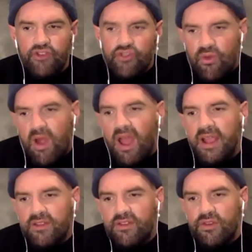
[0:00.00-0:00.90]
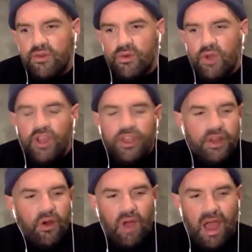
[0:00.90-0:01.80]
trying to,
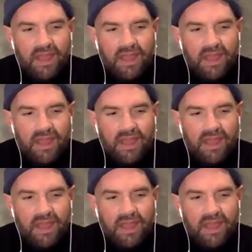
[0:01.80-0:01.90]
you know,